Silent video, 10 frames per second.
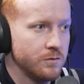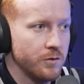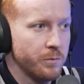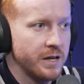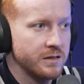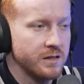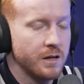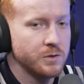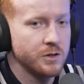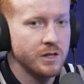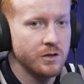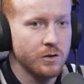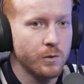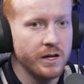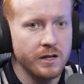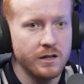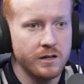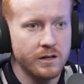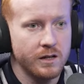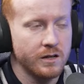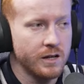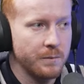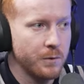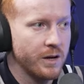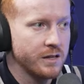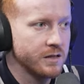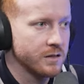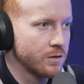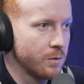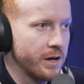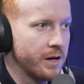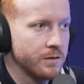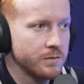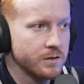you paid stamp duty on the way in and capital gains tax on the way out.